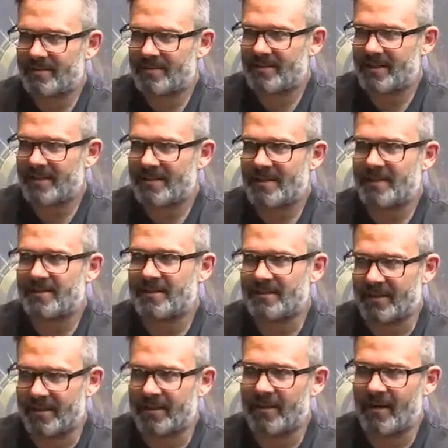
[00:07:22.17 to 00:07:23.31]
Sixth edition
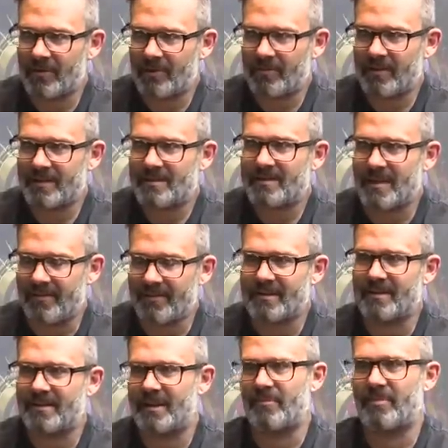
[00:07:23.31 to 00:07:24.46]
didn't come with one,
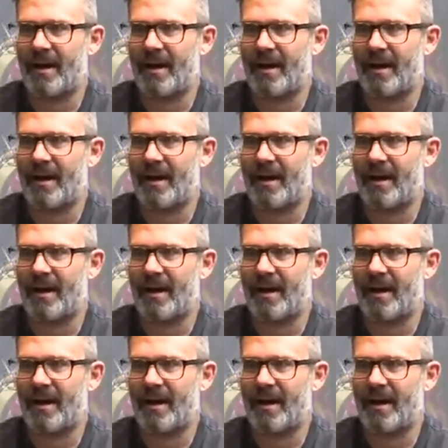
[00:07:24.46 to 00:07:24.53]
seventh did.